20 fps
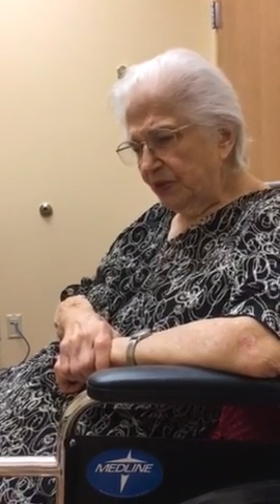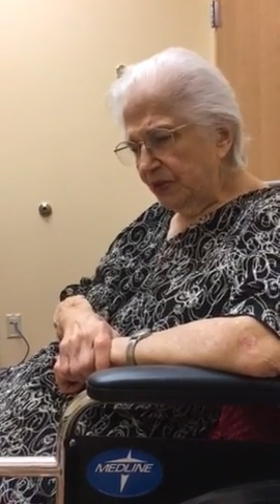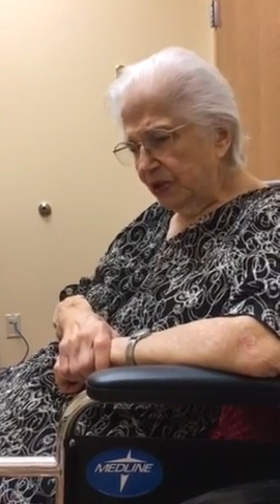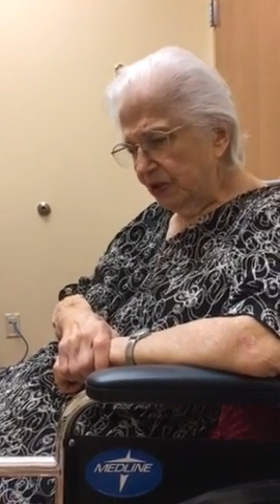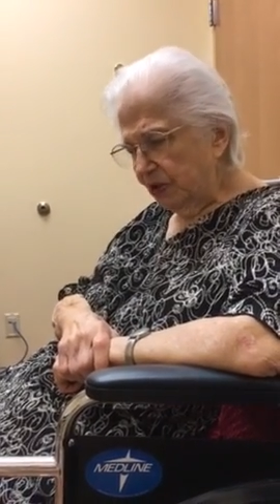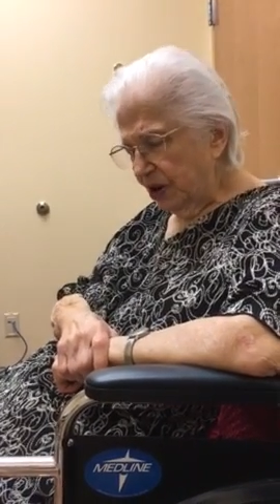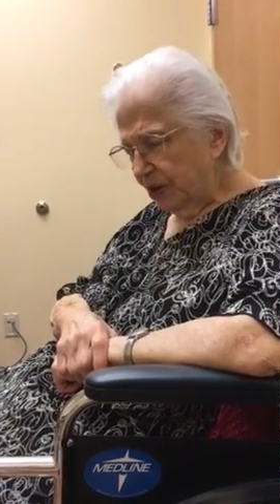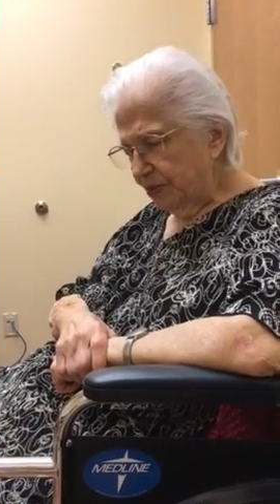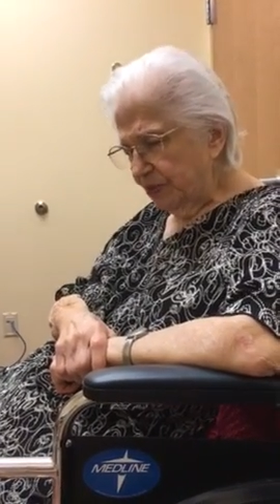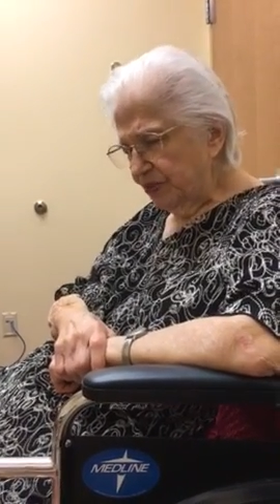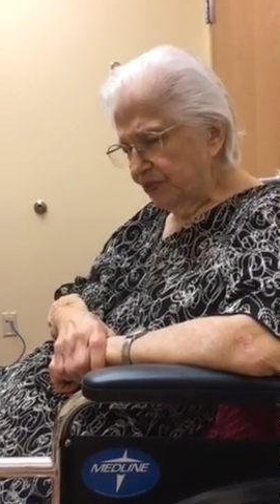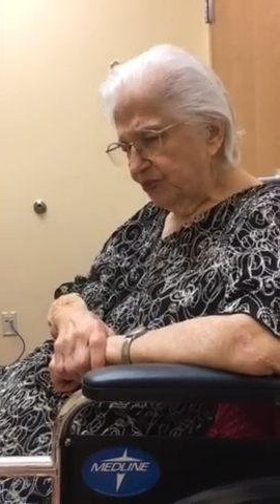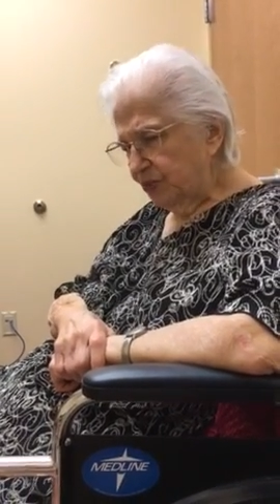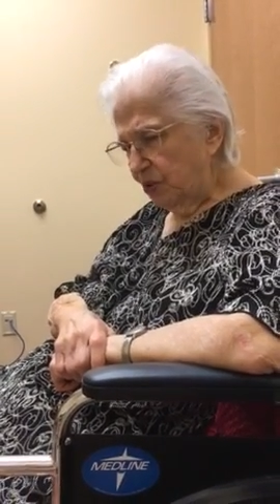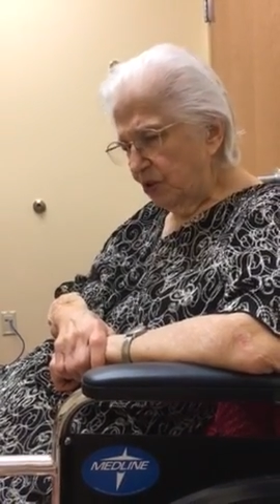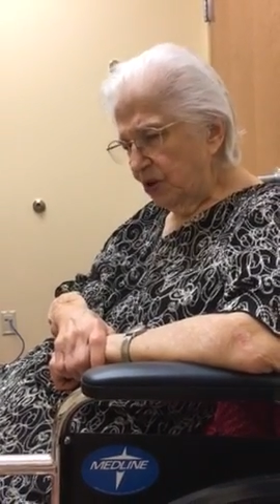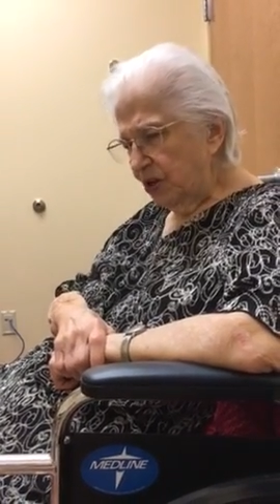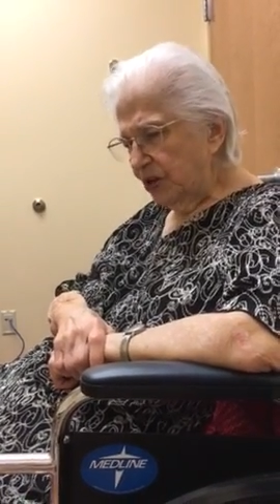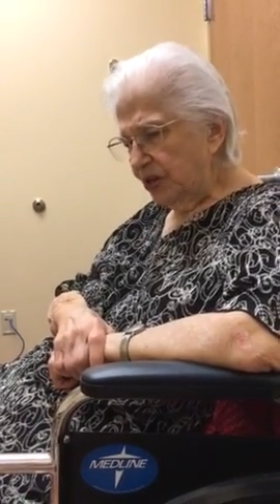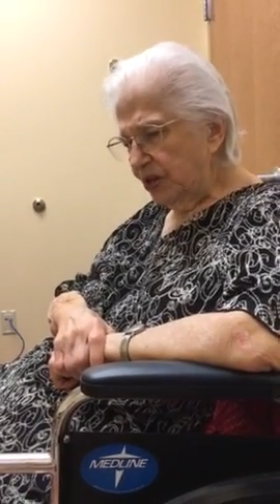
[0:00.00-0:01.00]
and Grandpa
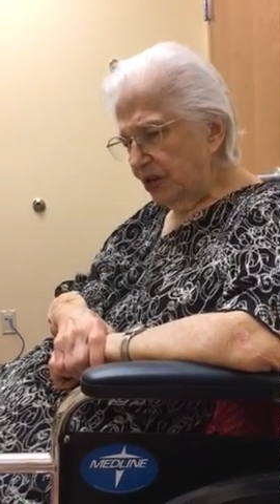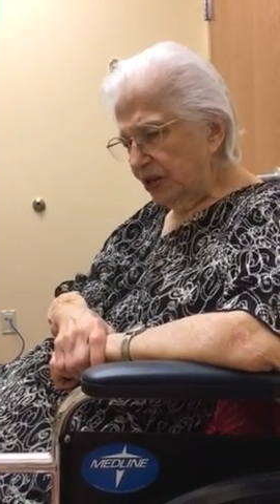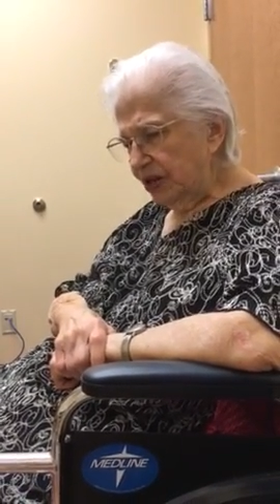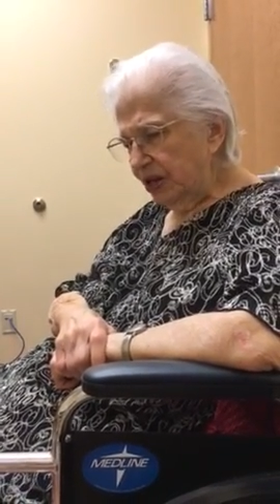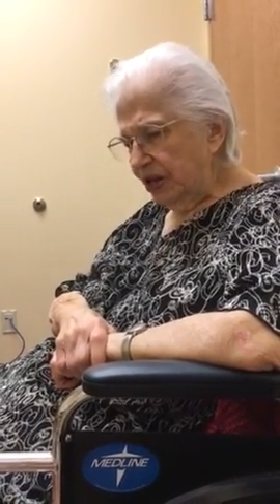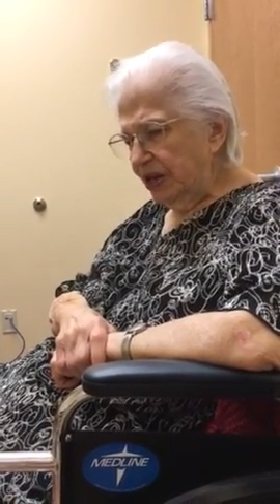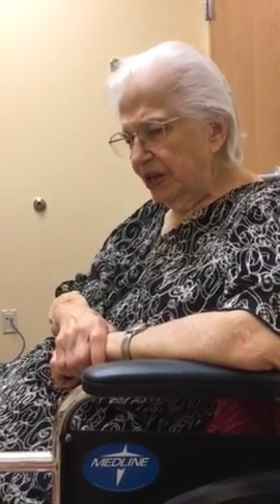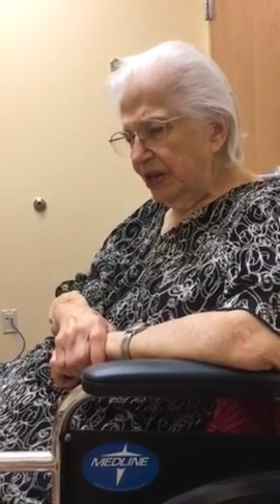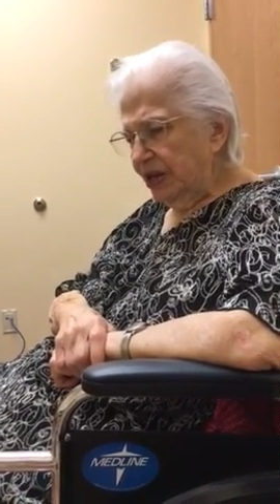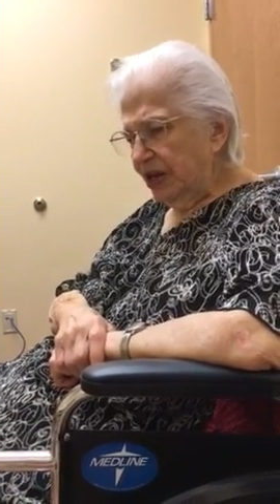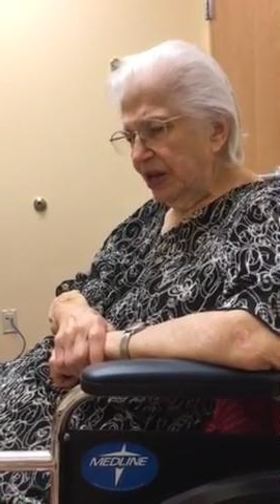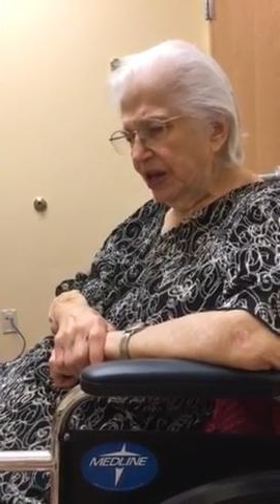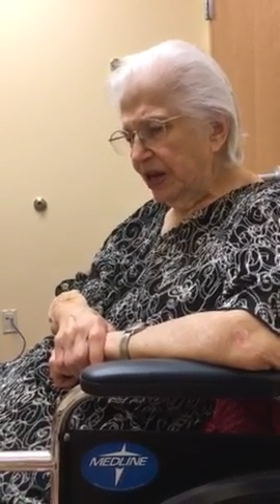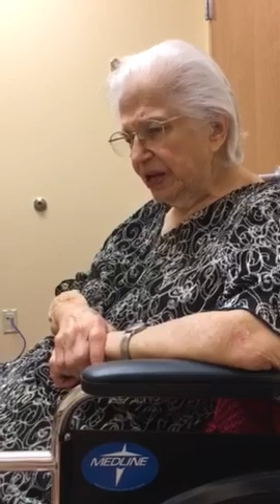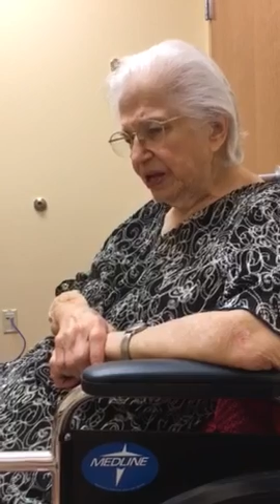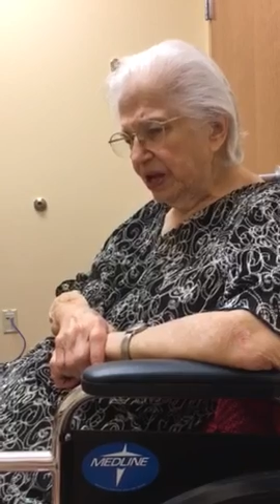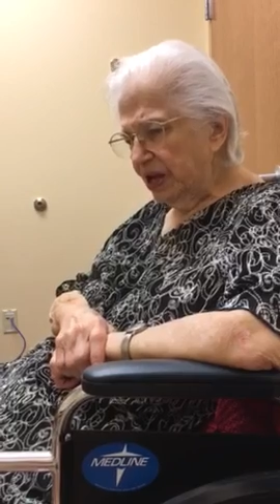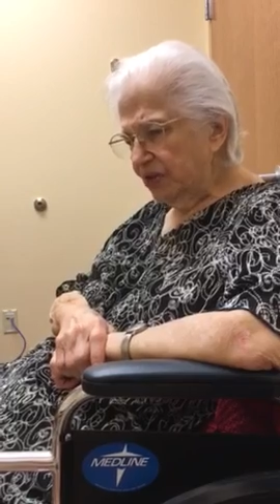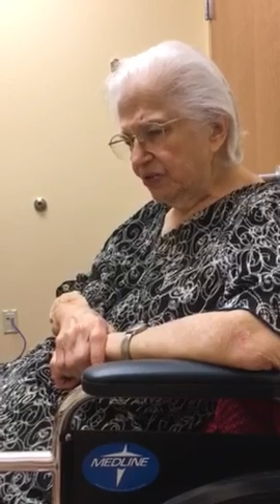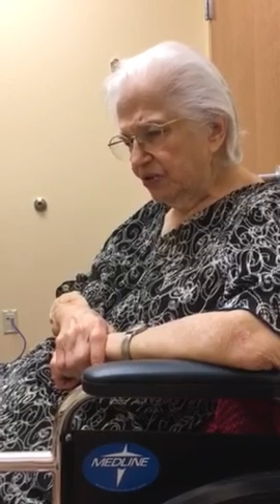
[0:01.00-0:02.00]
Swann that I
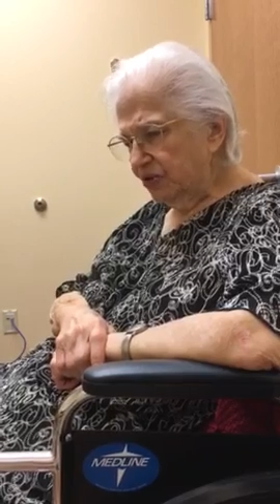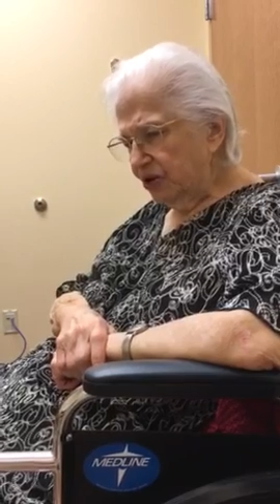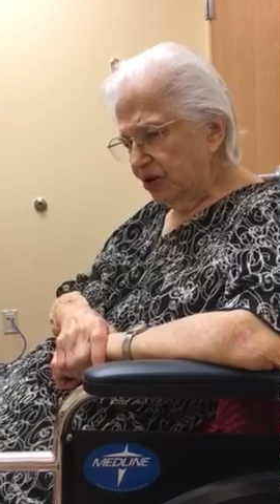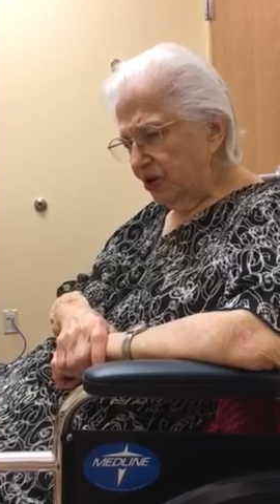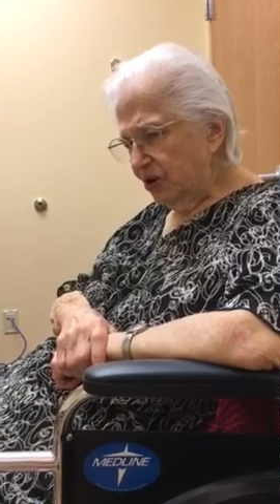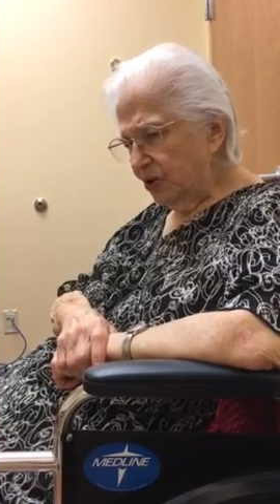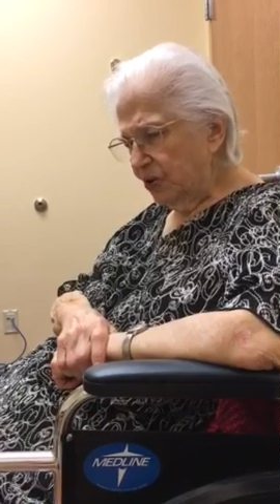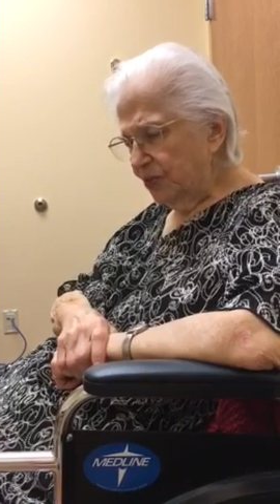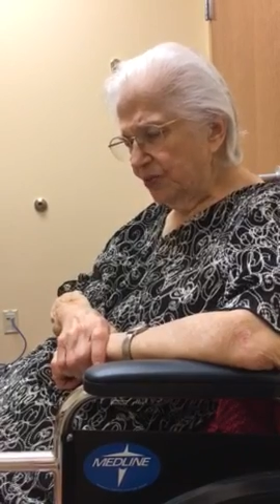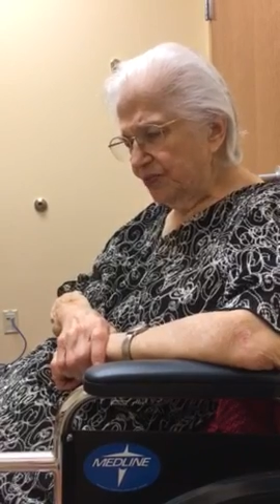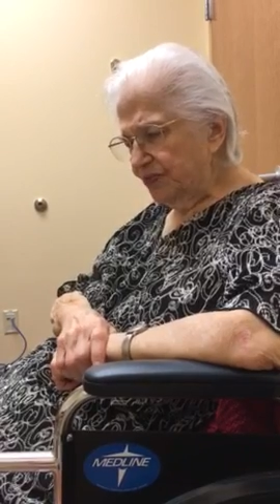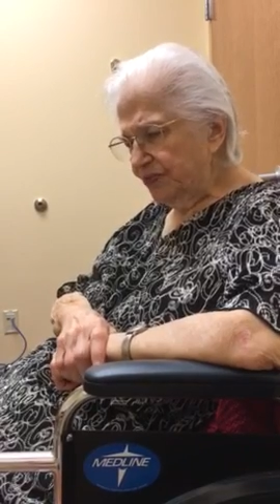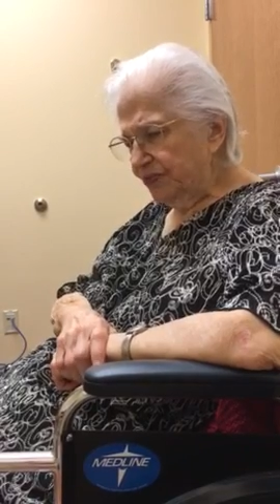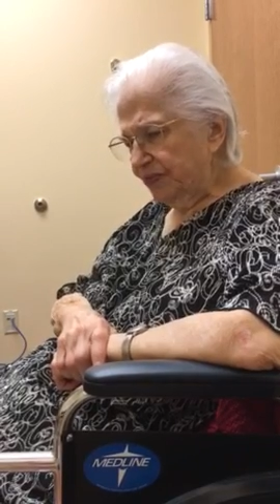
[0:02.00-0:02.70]
got to know.